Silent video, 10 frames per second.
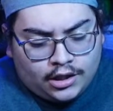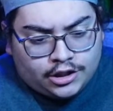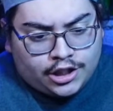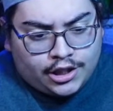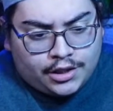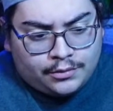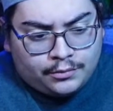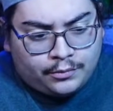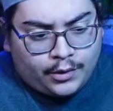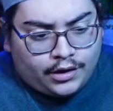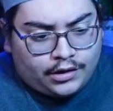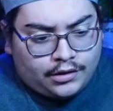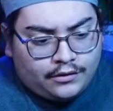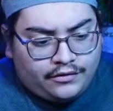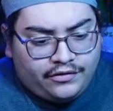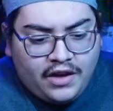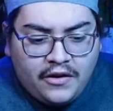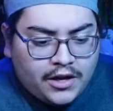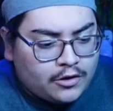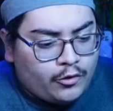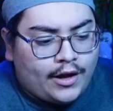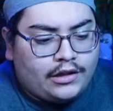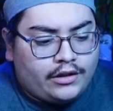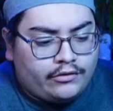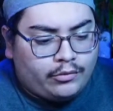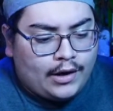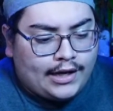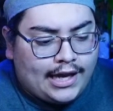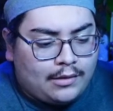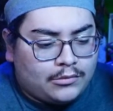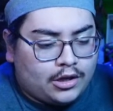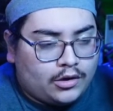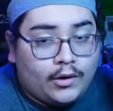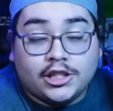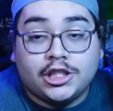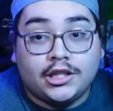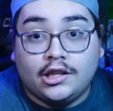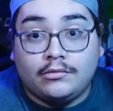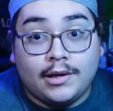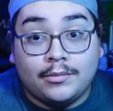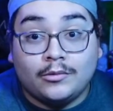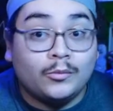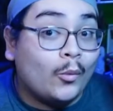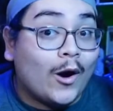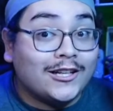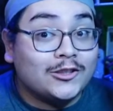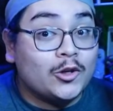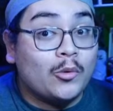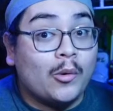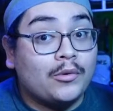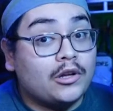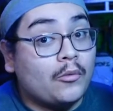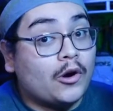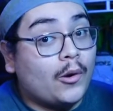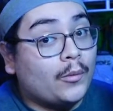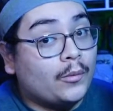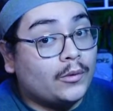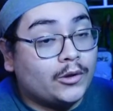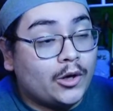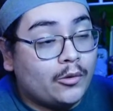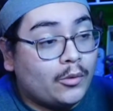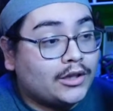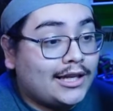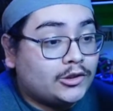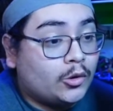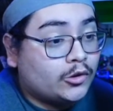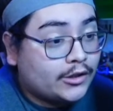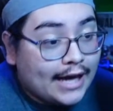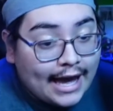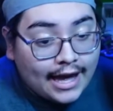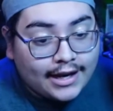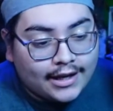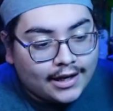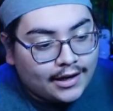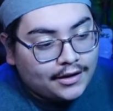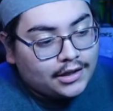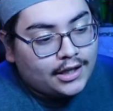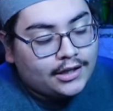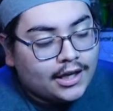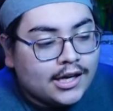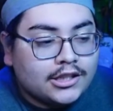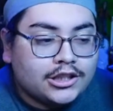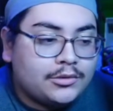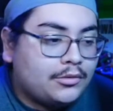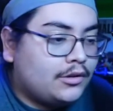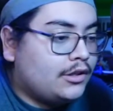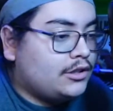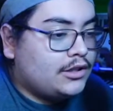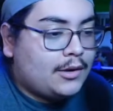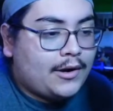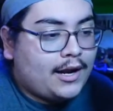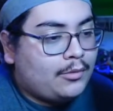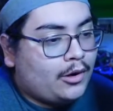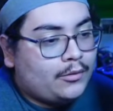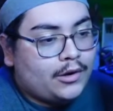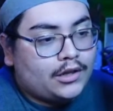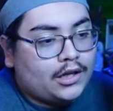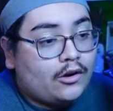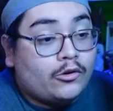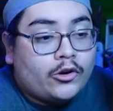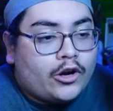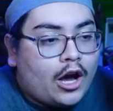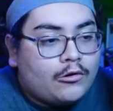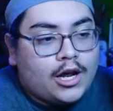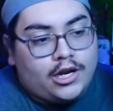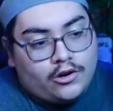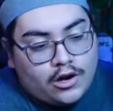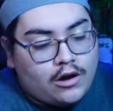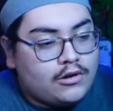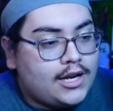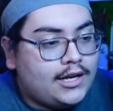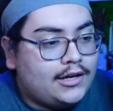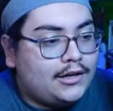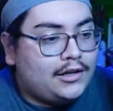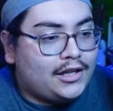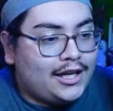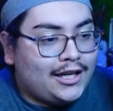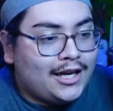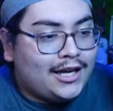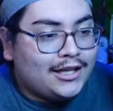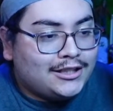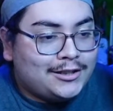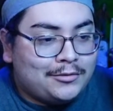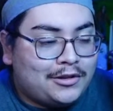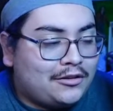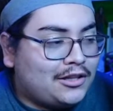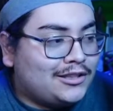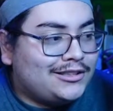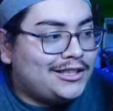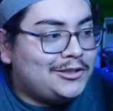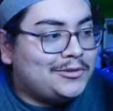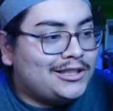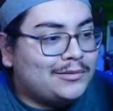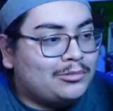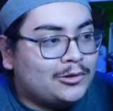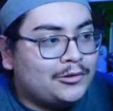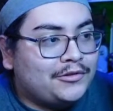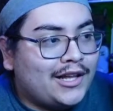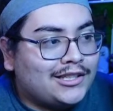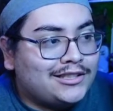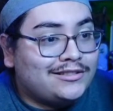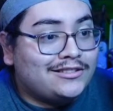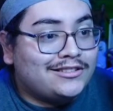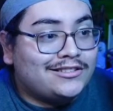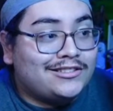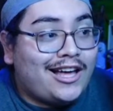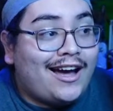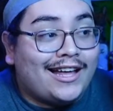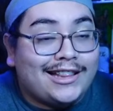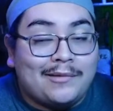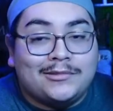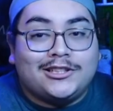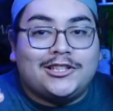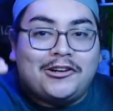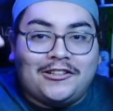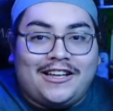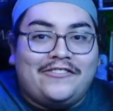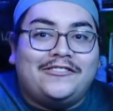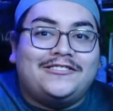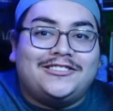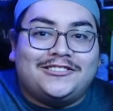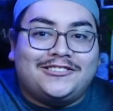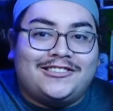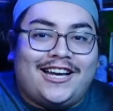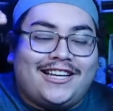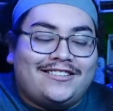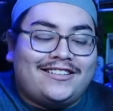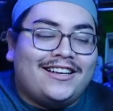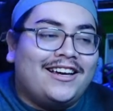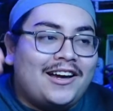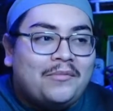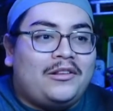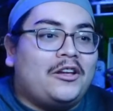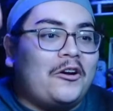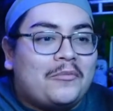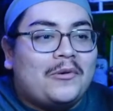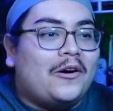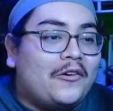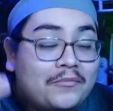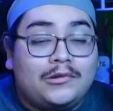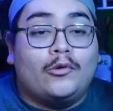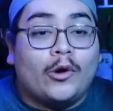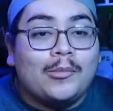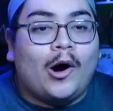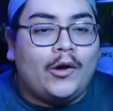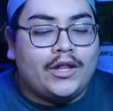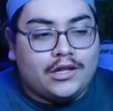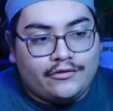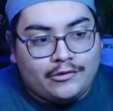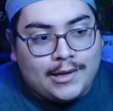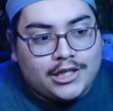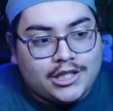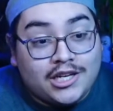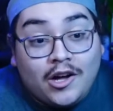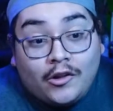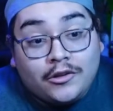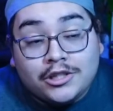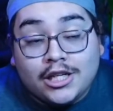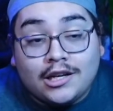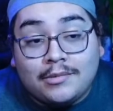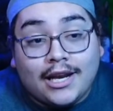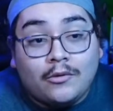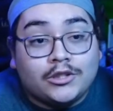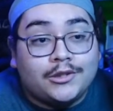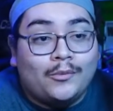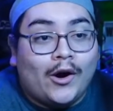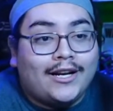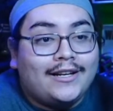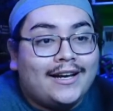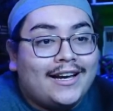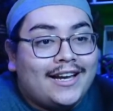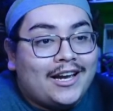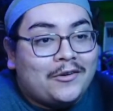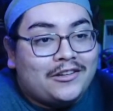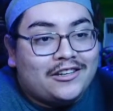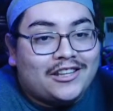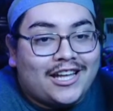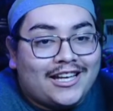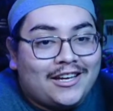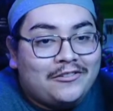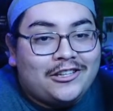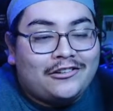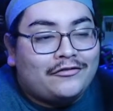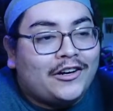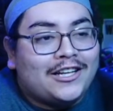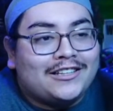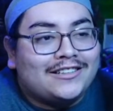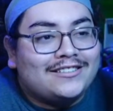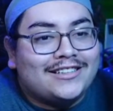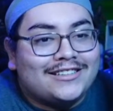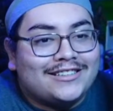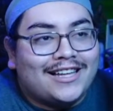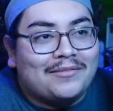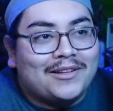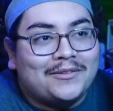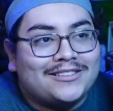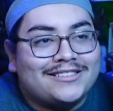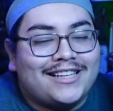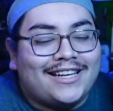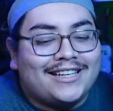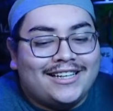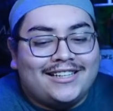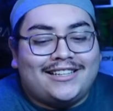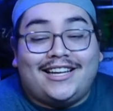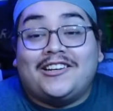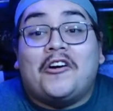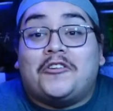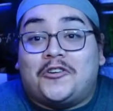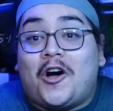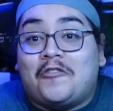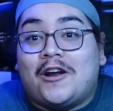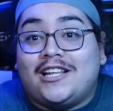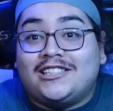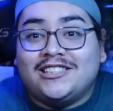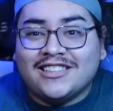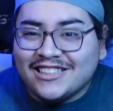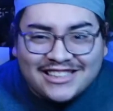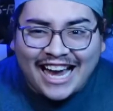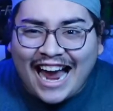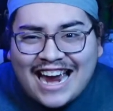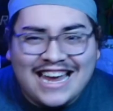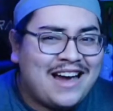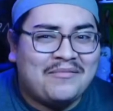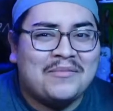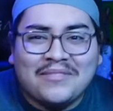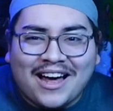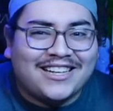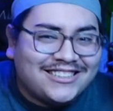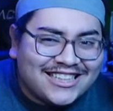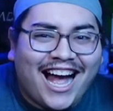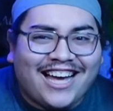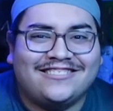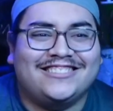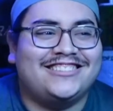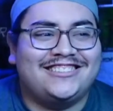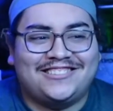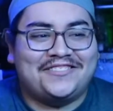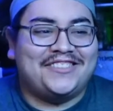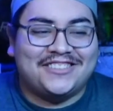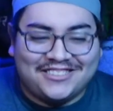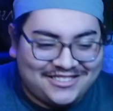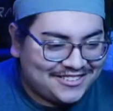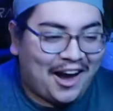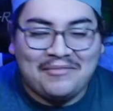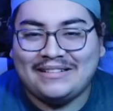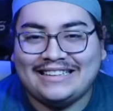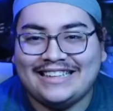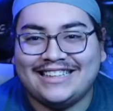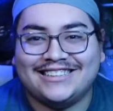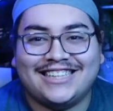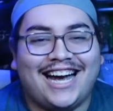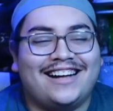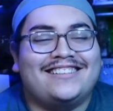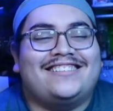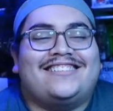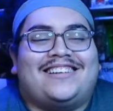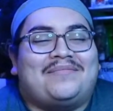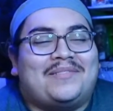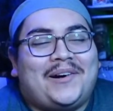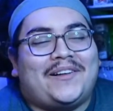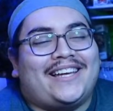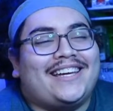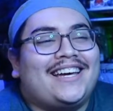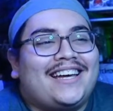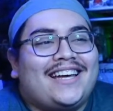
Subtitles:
She was very aggressive when it came to questioning these people. Wanted to know what was going on, you know, what they told her dad. And it's like, they were at a point where it's like, oh, you're not ready, you're not ready. And it's like, she was just continuing to prove that she's just not at that mature level to I guess, absorb all this information. And although she ended up getting what she wanted, it was just like, it was just funny listening to them. They were just like, they're like, no, you're not ready. She's like, yeah, I am, I'm not a child. And she's over here stomping like a child. It's like, bro, like